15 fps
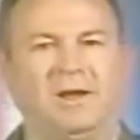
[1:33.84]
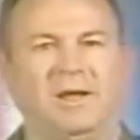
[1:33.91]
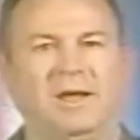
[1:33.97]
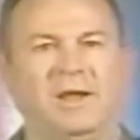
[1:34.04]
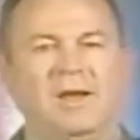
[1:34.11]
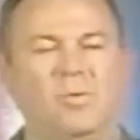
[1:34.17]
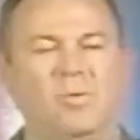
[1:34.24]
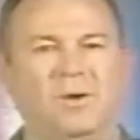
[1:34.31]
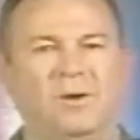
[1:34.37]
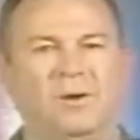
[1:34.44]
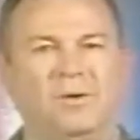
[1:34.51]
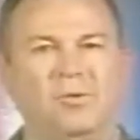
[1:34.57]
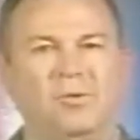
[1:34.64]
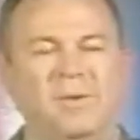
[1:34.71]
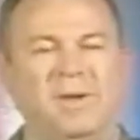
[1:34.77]

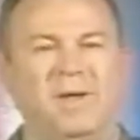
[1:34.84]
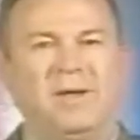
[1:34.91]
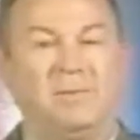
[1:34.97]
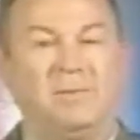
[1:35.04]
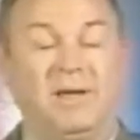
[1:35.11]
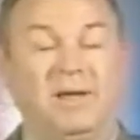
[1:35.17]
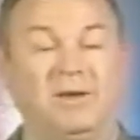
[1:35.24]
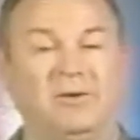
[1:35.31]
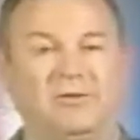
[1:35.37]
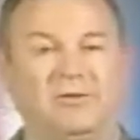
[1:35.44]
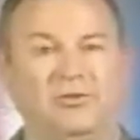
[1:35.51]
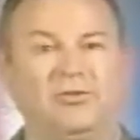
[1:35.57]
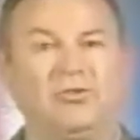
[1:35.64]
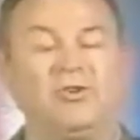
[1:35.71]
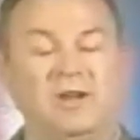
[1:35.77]
anyone who made a bad
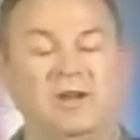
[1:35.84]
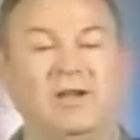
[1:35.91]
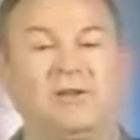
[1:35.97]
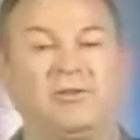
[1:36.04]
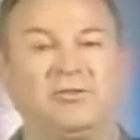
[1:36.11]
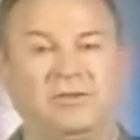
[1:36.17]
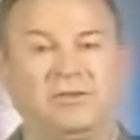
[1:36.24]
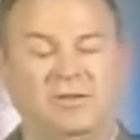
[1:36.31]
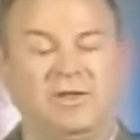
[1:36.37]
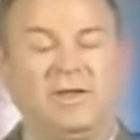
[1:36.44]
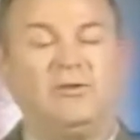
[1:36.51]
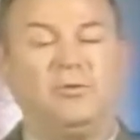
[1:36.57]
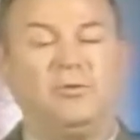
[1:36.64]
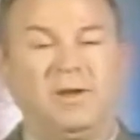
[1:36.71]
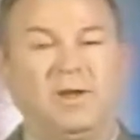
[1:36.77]
decision, yes,
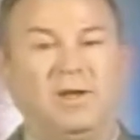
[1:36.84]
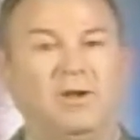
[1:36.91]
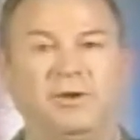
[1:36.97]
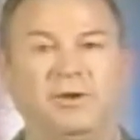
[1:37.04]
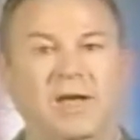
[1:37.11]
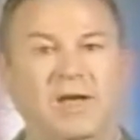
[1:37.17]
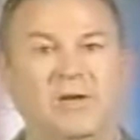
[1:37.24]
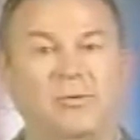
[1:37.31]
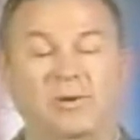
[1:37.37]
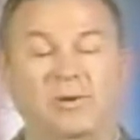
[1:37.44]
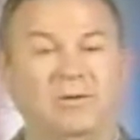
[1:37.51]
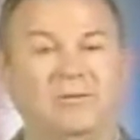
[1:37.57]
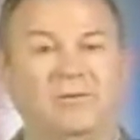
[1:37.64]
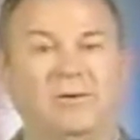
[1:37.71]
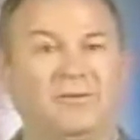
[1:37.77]
they should be held
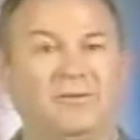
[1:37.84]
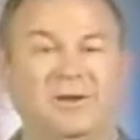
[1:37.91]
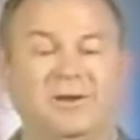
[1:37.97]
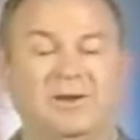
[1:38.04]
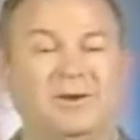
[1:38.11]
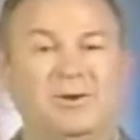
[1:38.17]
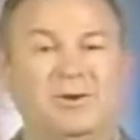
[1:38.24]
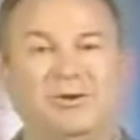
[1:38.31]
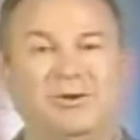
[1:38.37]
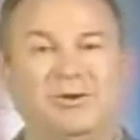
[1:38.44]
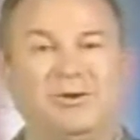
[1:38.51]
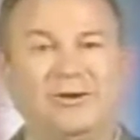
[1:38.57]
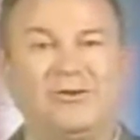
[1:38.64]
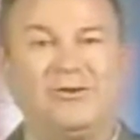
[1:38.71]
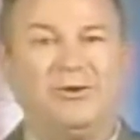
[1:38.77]
accountable, even if they didn't
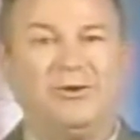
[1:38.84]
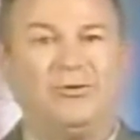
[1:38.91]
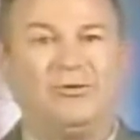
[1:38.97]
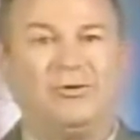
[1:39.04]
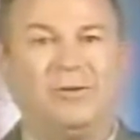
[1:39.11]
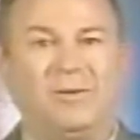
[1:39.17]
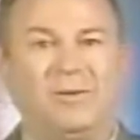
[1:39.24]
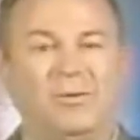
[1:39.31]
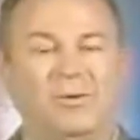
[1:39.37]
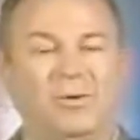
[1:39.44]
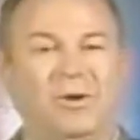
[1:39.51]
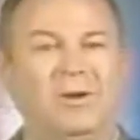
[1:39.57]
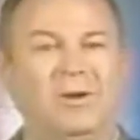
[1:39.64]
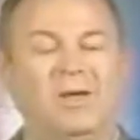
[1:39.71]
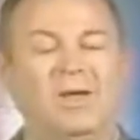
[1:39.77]
intentionally do something
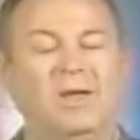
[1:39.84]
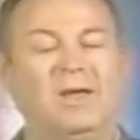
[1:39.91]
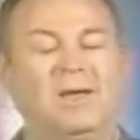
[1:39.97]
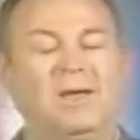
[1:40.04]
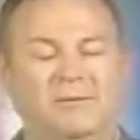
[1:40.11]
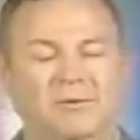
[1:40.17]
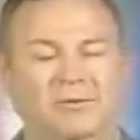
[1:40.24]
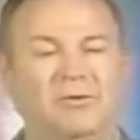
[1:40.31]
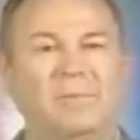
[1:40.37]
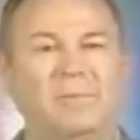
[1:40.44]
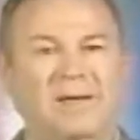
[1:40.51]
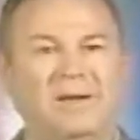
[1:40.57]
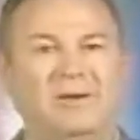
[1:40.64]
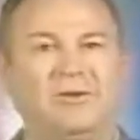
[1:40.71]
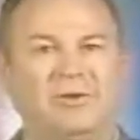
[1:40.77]
wrong. If it's a
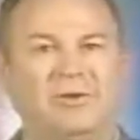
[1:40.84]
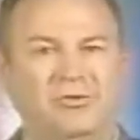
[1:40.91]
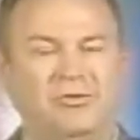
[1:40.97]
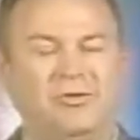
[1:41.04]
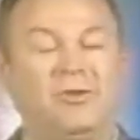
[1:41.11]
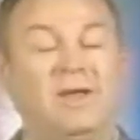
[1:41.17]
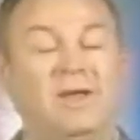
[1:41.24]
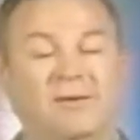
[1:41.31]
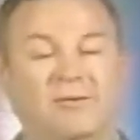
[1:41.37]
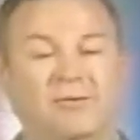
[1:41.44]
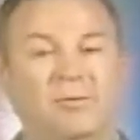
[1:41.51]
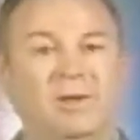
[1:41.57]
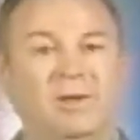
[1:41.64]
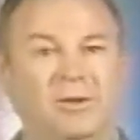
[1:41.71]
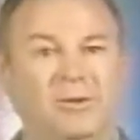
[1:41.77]
bad decision, they have
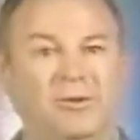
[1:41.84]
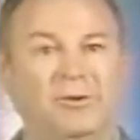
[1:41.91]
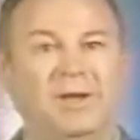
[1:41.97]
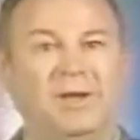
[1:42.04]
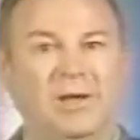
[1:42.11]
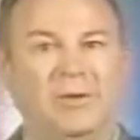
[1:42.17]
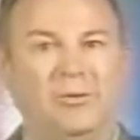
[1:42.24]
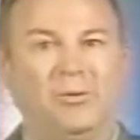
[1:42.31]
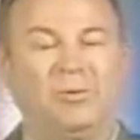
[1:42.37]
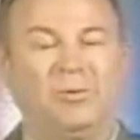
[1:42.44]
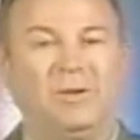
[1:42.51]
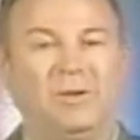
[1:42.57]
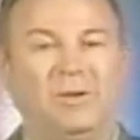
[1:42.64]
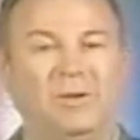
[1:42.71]
to be held accountable.